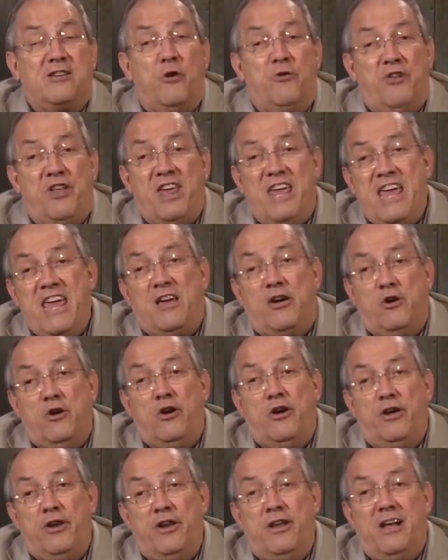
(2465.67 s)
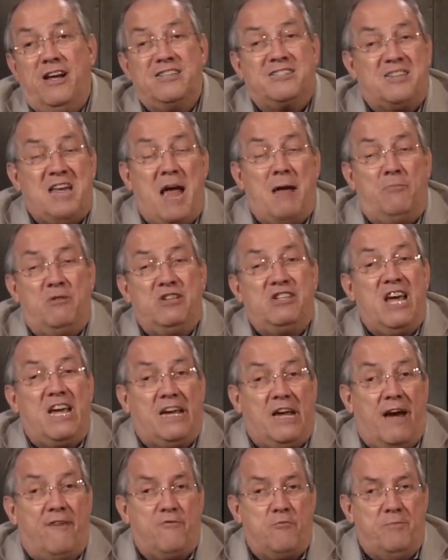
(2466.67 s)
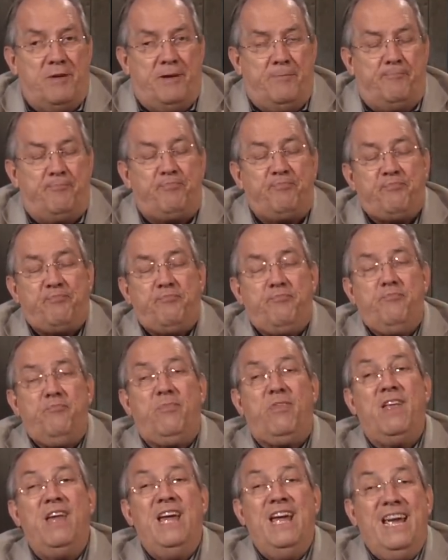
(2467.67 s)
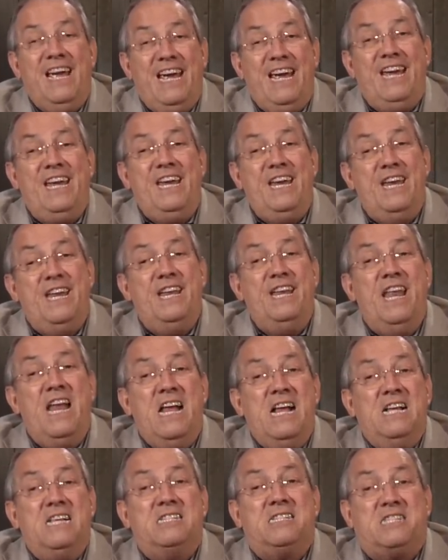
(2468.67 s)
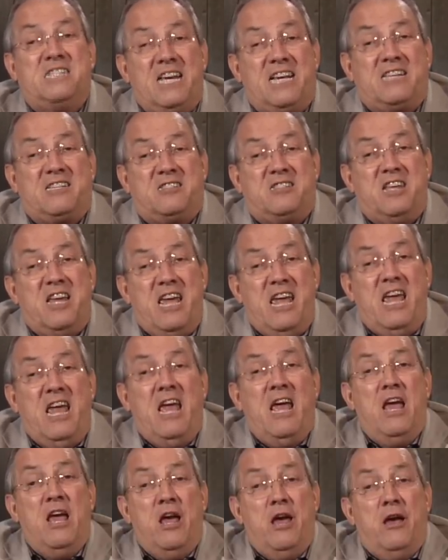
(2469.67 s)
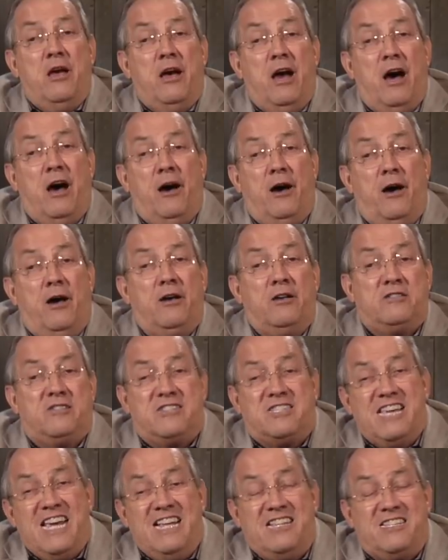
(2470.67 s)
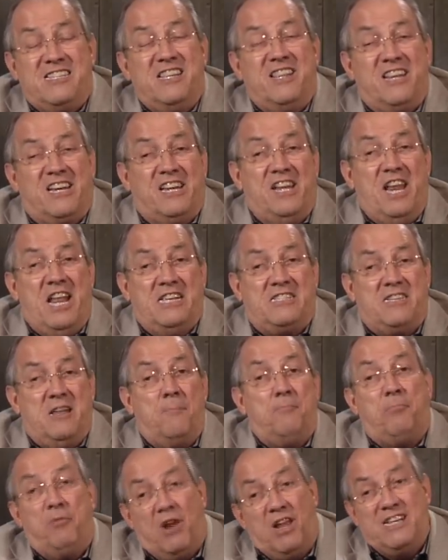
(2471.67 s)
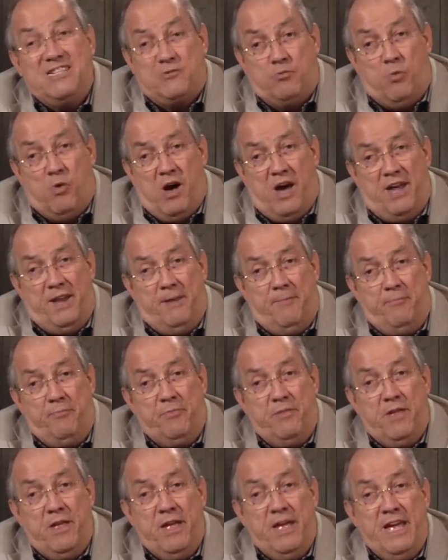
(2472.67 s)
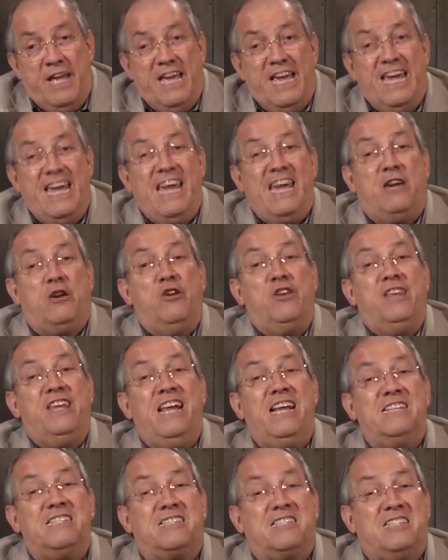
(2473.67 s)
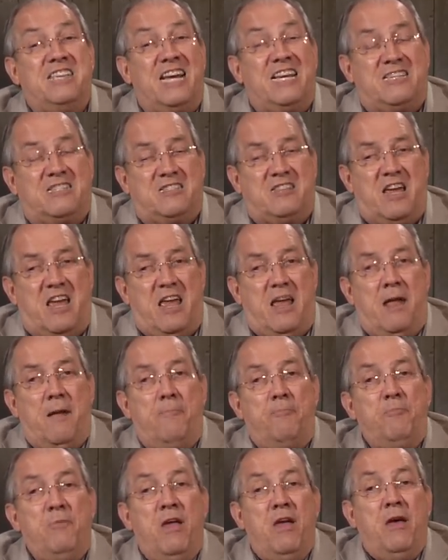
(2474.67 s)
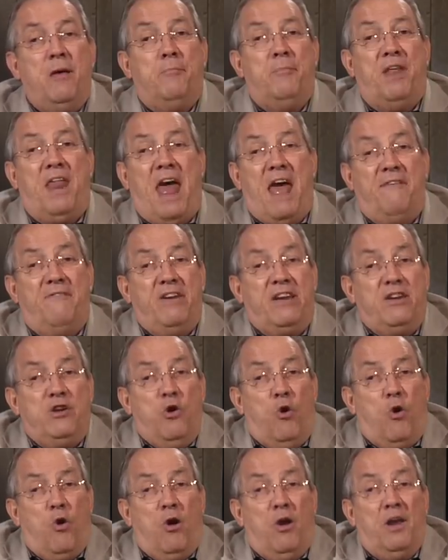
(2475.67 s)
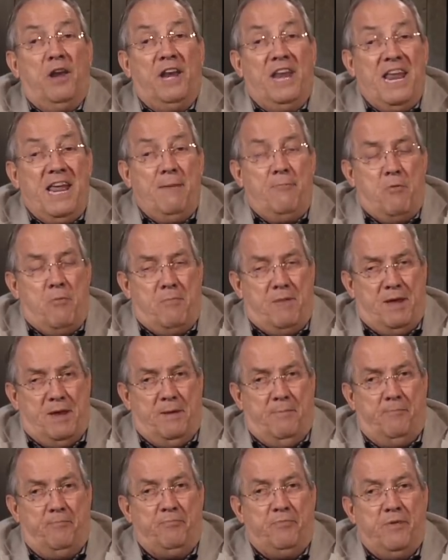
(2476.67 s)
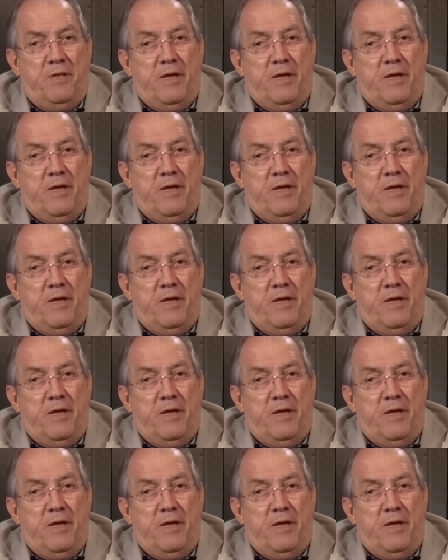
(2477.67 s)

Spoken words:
so that he could establish a government. He needed 60 seats in the Knesset plus one. He could get 60, but Avigdor Lieberman